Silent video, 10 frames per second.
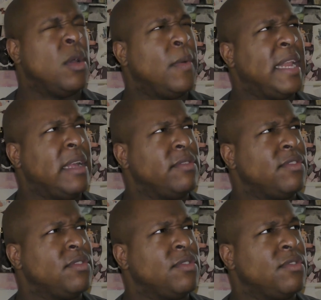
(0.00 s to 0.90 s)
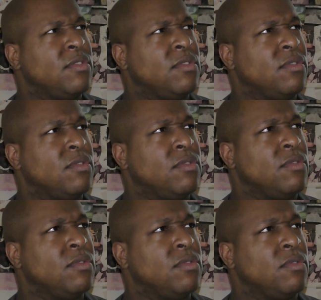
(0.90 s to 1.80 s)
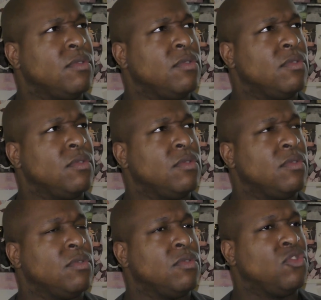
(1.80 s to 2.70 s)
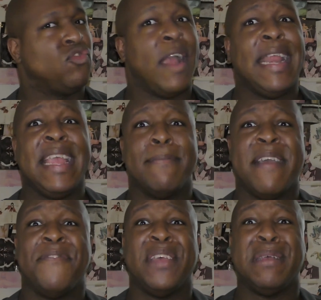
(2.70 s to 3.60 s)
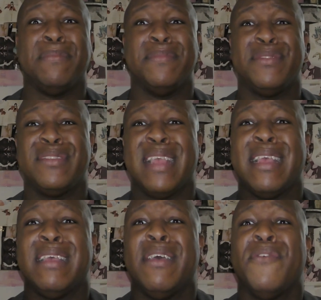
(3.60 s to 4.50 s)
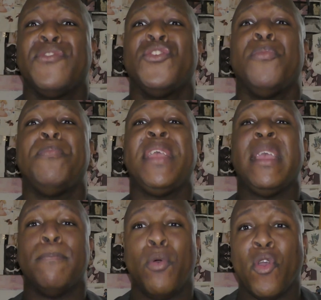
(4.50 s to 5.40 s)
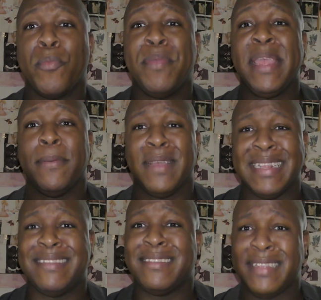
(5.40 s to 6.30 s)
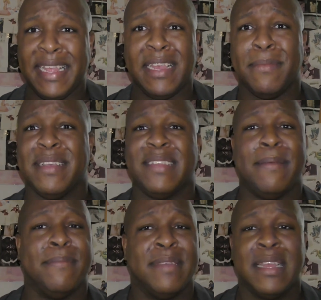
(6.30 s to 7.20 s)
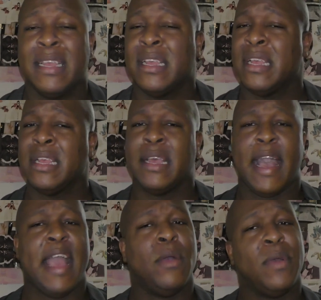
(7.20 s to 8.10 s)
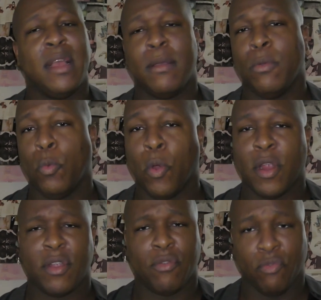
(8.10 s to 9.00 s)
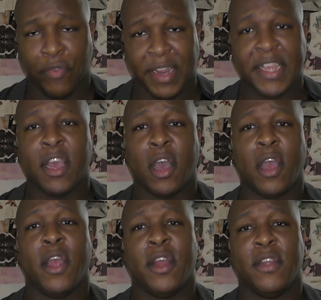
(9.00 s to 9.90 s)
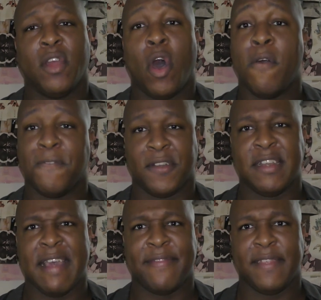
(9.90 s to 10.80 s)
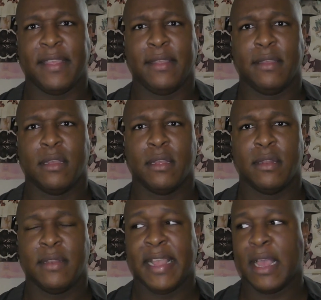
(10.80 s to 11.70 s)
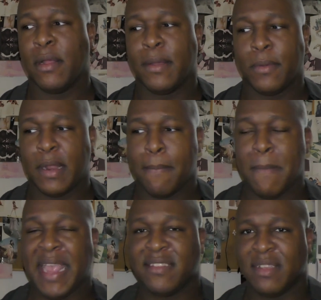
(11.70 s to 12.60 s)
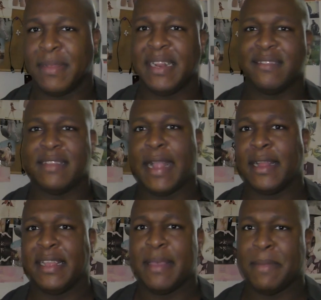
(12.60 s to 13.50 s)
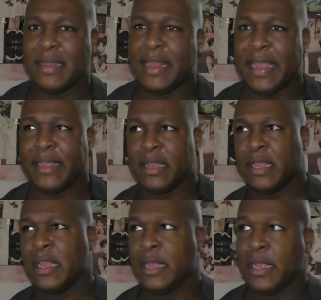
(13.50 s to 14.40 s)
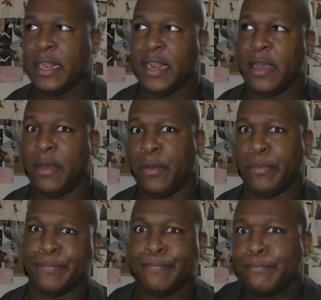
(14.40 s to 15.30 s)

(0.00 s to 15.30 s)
what else? Try to get my films so more people can see them, because I don't want to work really hard all for nothing. Like, I don't want to make something that's not going to get me, like, you know,